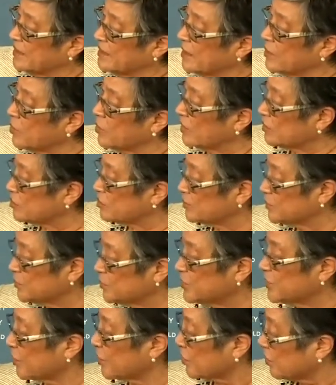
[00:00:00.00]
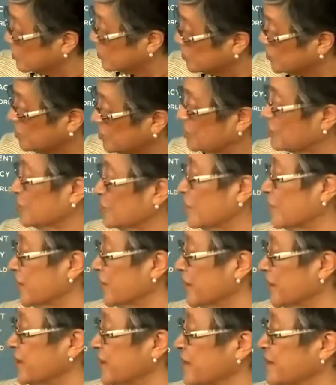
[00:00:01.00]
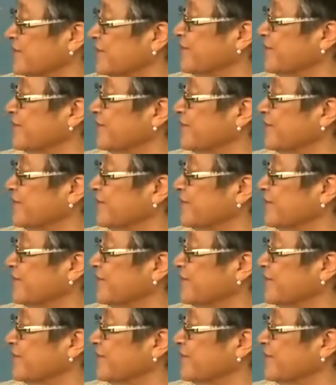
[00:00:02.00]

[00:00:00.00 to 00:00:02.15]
they want to put their own story,